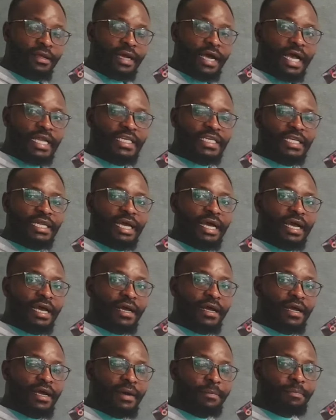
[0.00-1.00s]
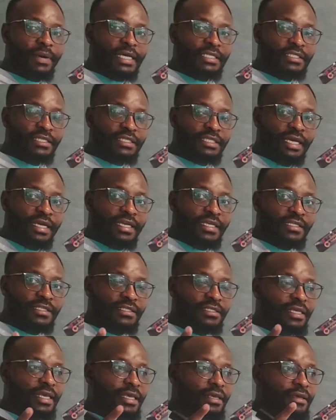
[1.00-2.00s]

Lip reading: a passenger is